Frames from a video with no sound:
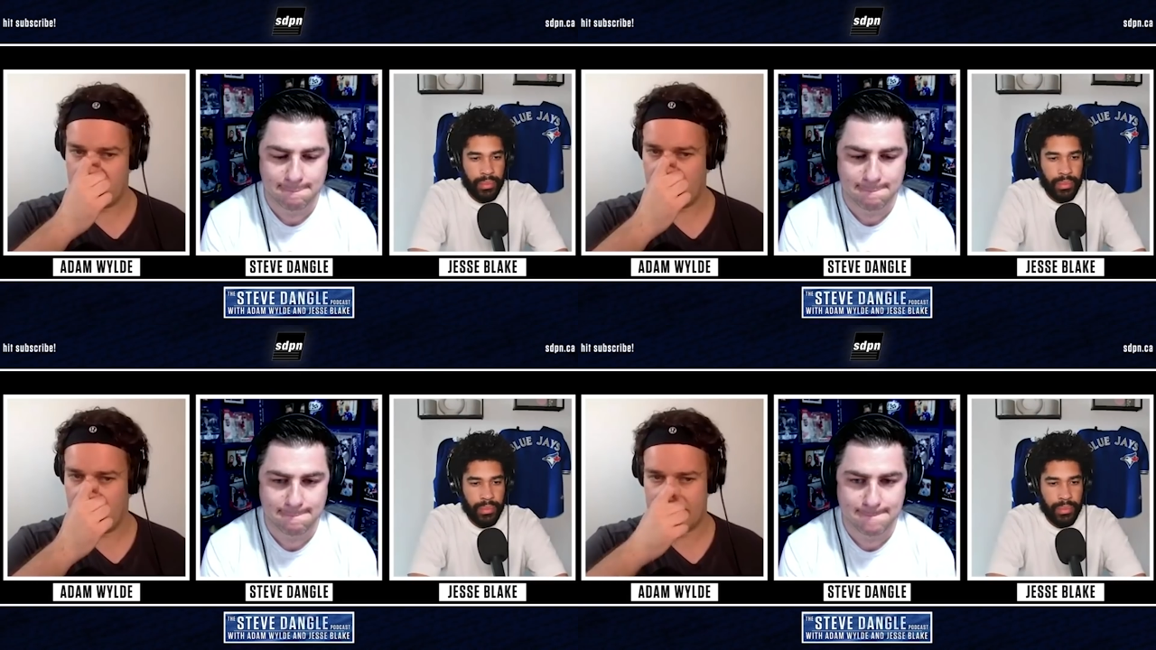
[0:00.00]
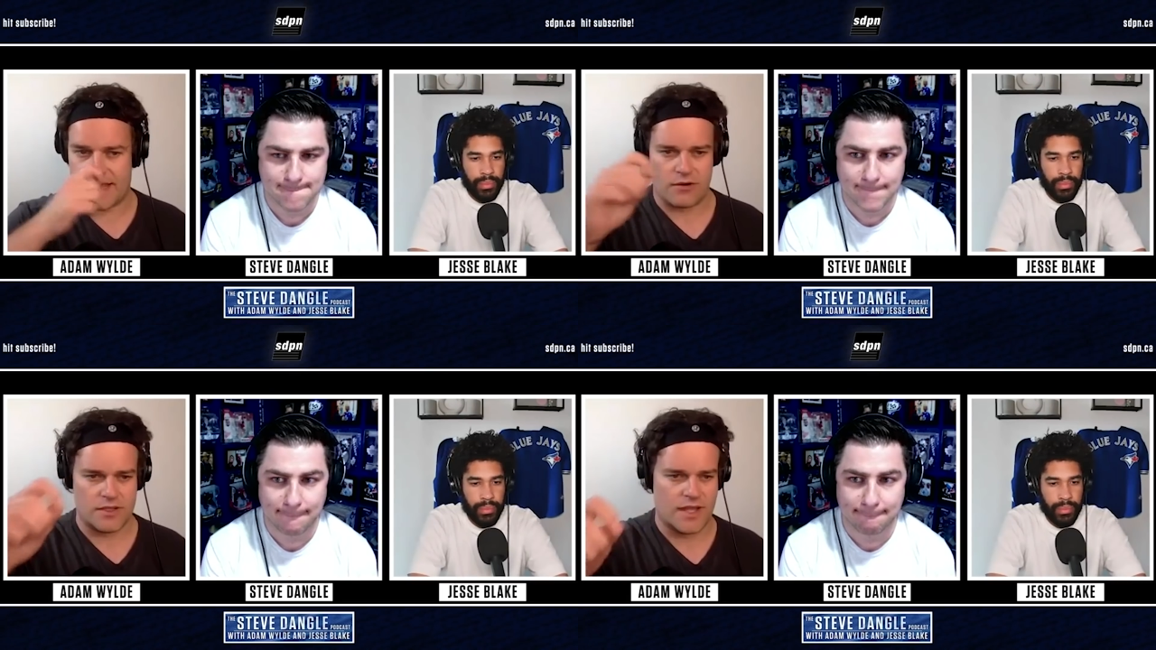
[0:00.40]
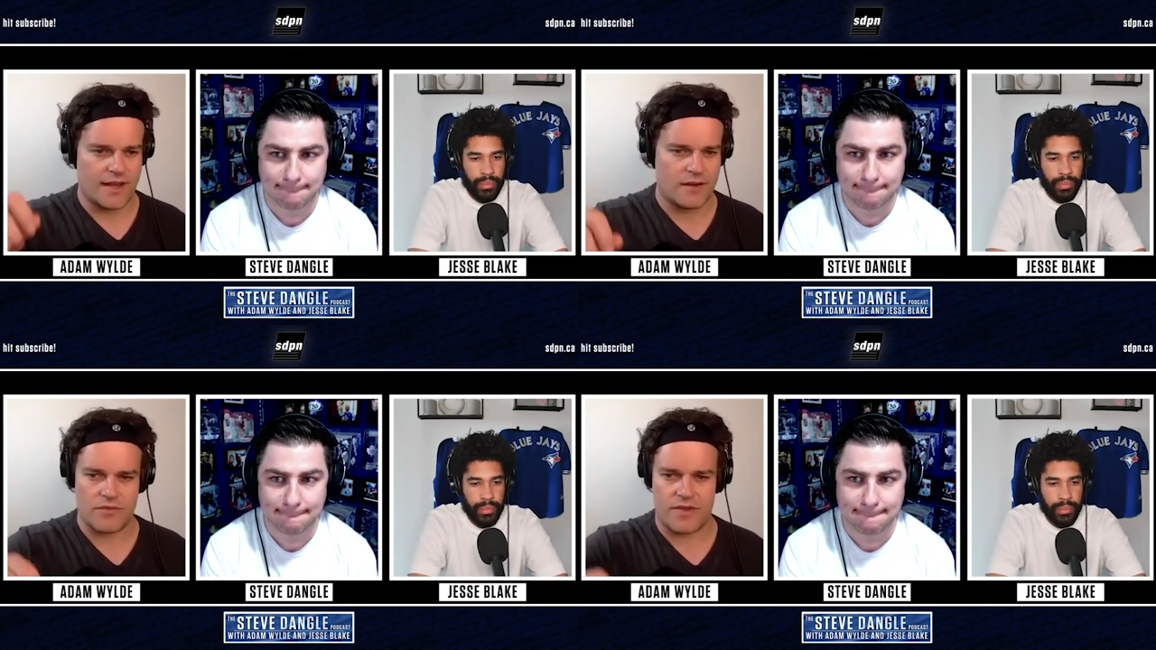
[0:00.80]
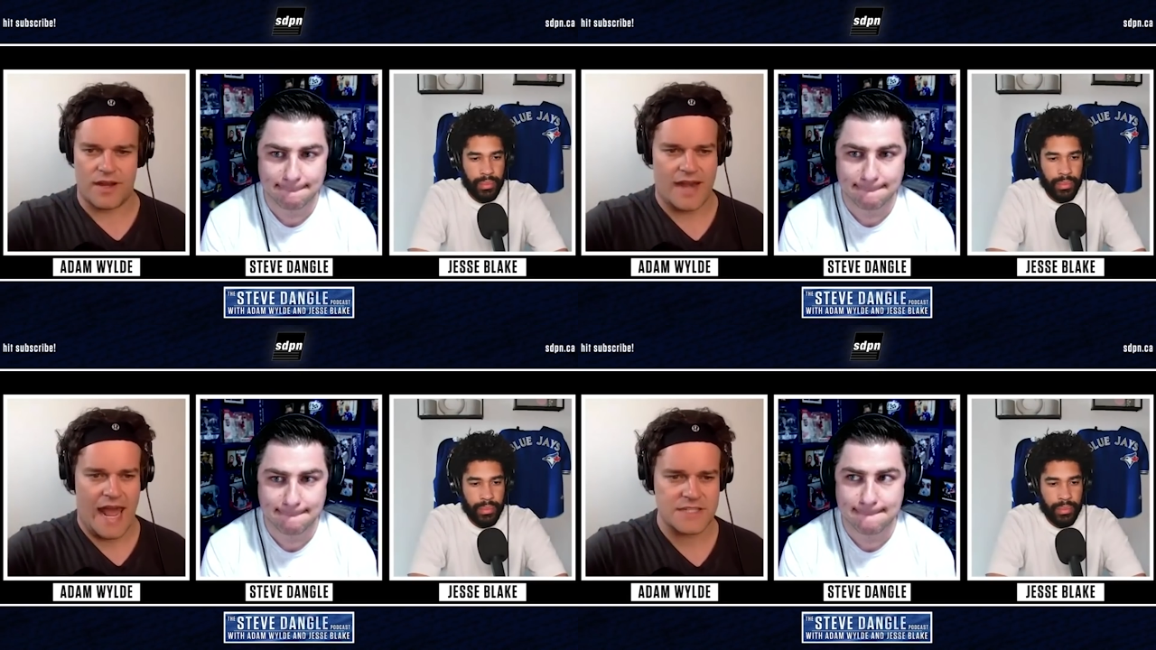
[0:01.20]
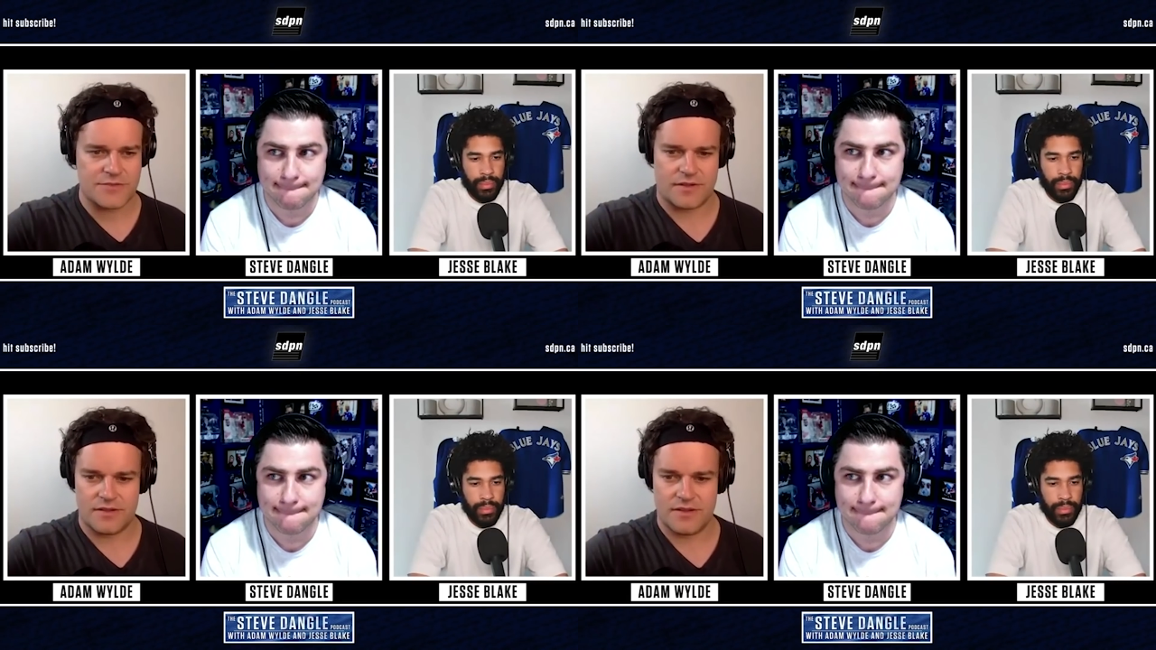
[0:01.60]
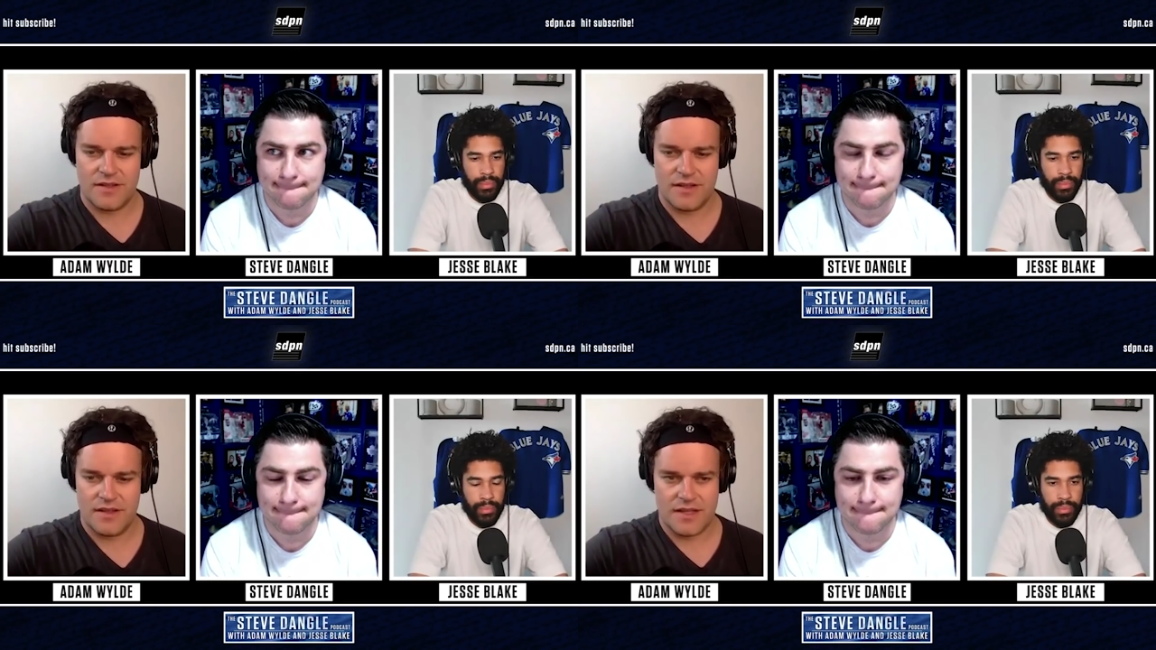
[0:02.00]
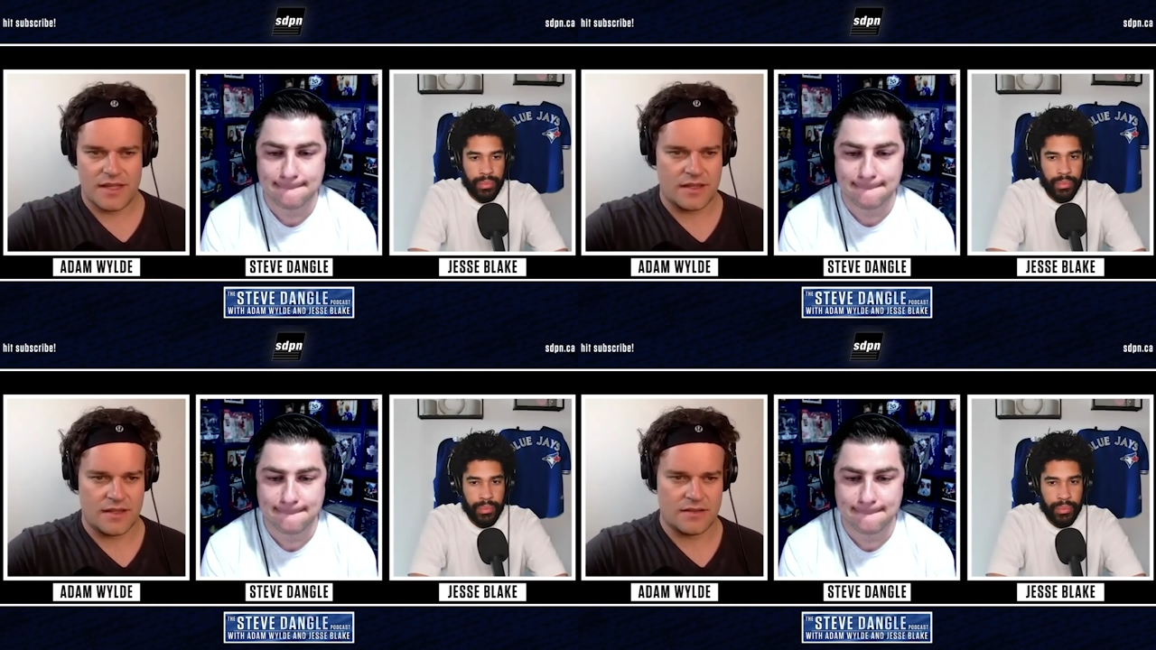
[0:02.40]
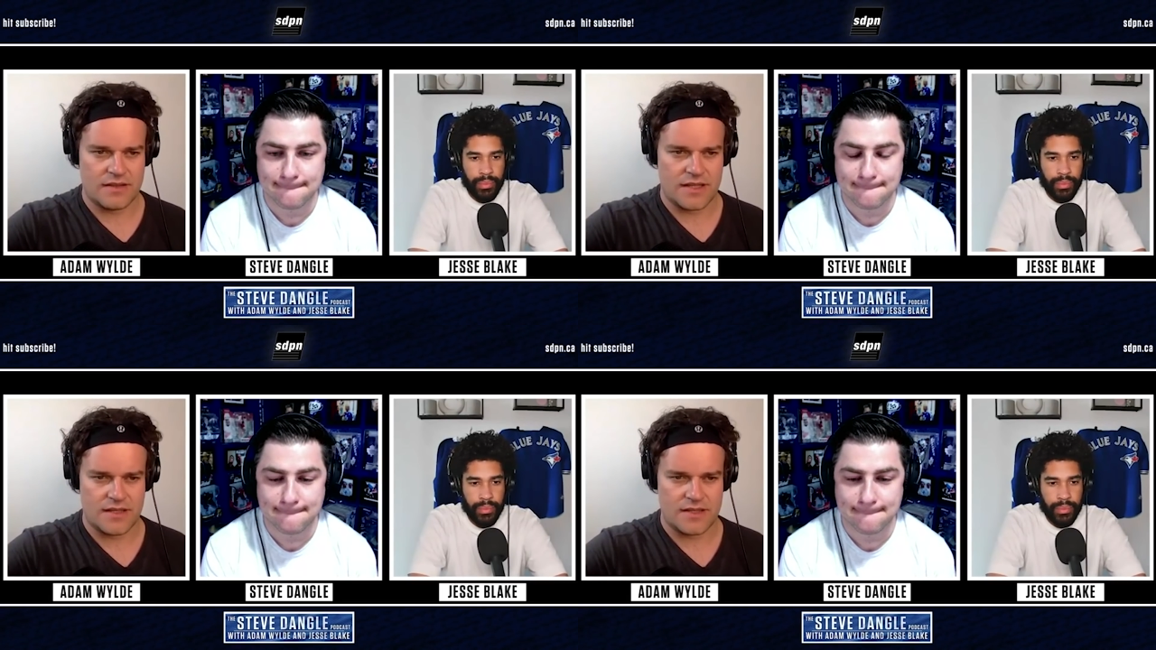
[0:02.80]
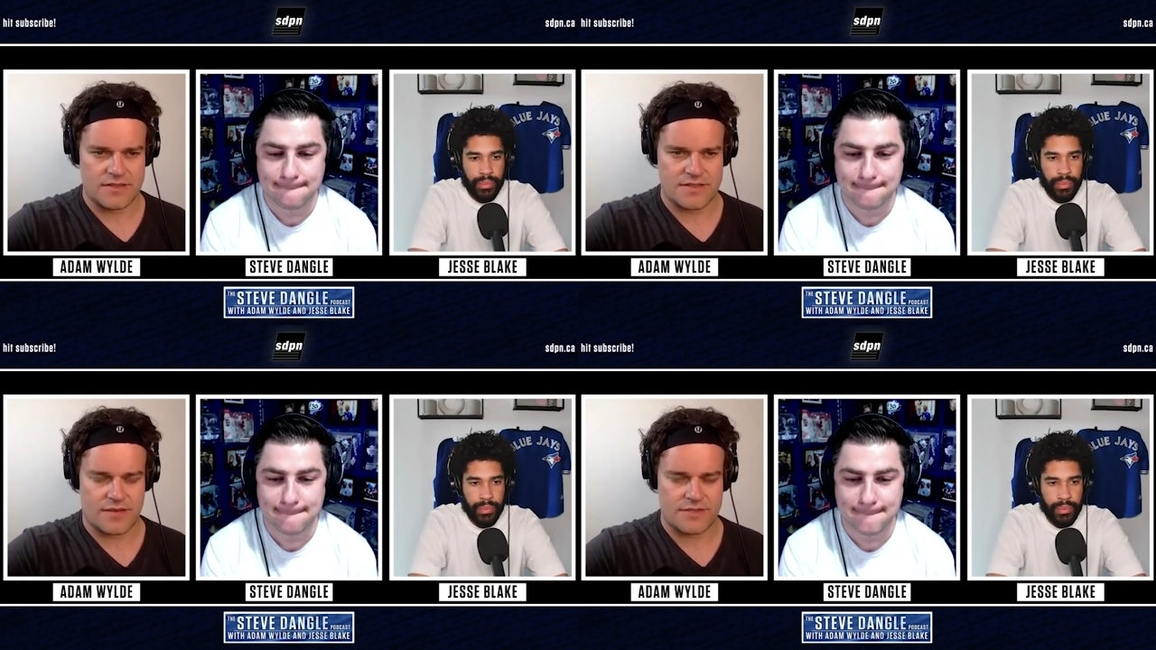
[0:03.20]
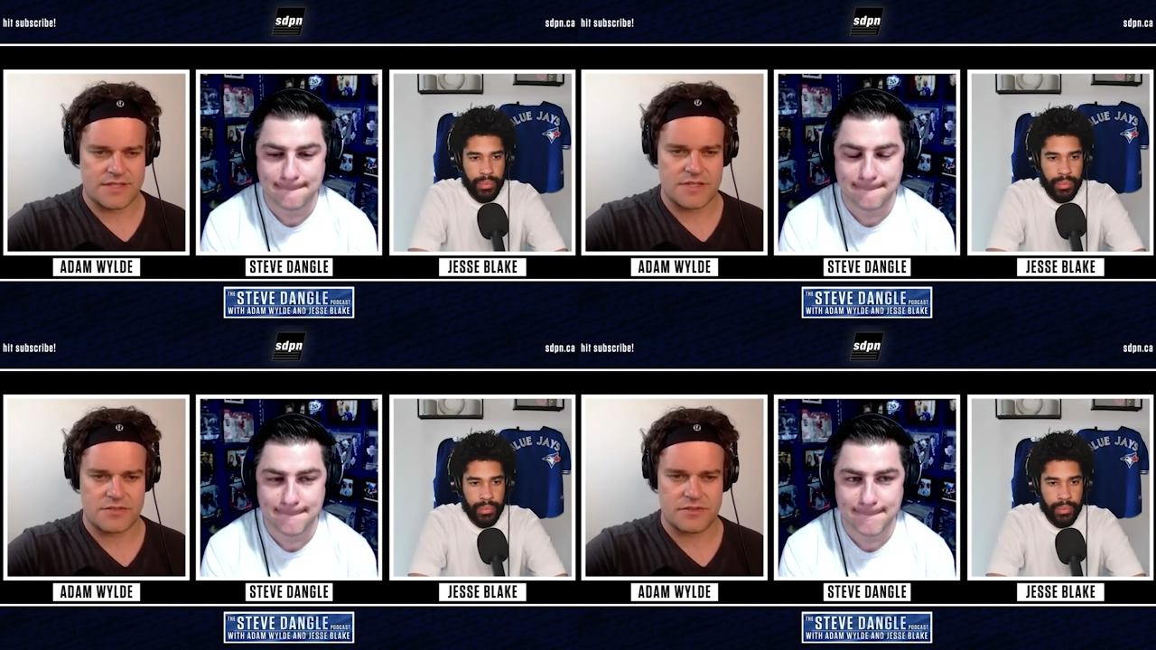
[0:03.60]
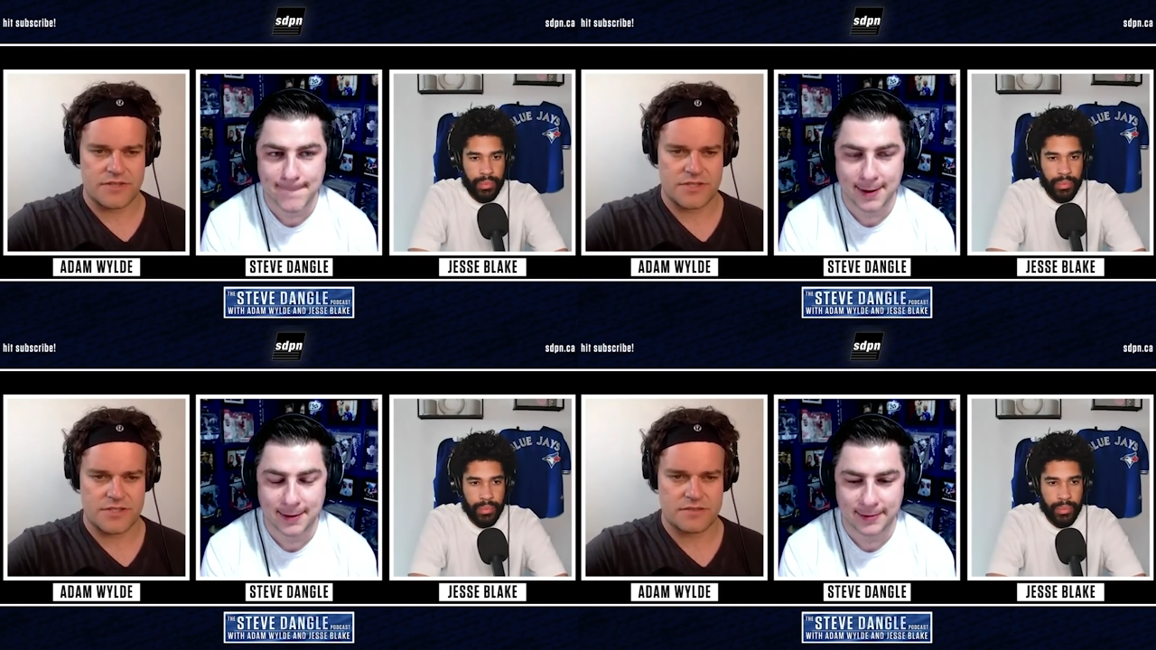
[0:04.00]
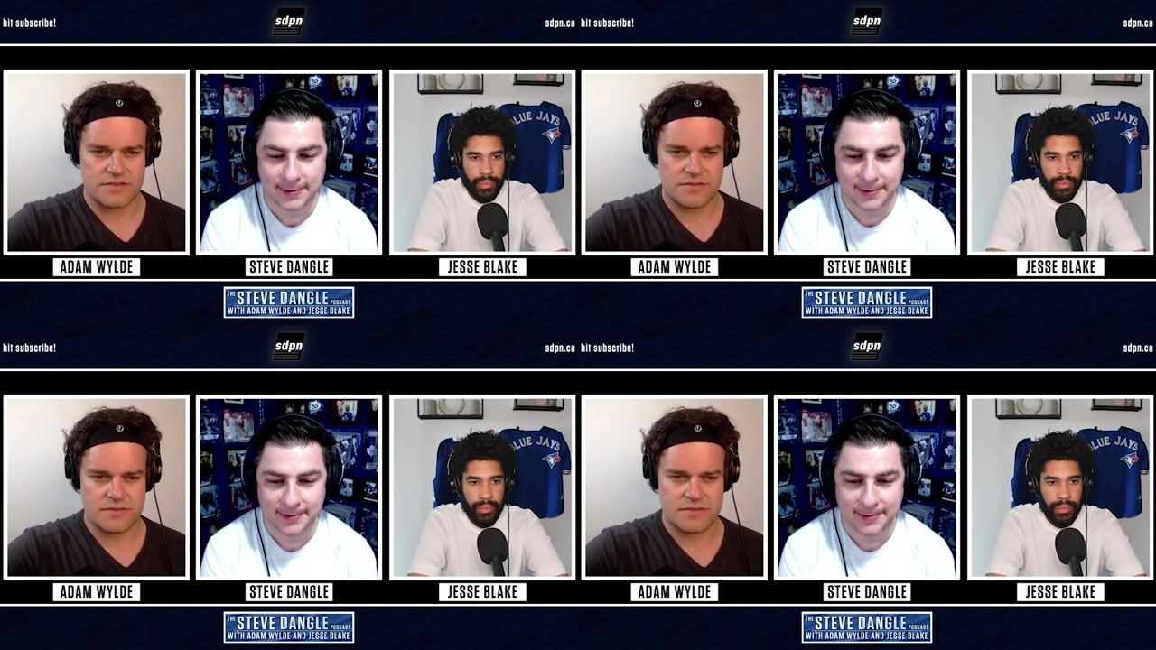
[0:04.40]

Speaker 1: We've got Carolina and we've got Nashville in the Discover Central division.